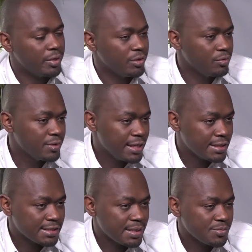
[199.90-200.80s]
We do the
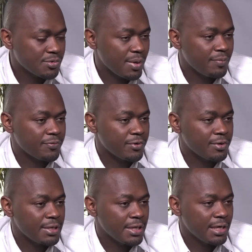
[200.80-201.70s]
SIM swap
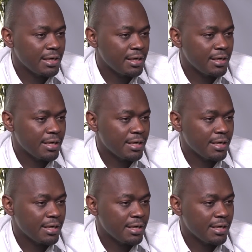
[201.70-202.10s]
fraud. Uh,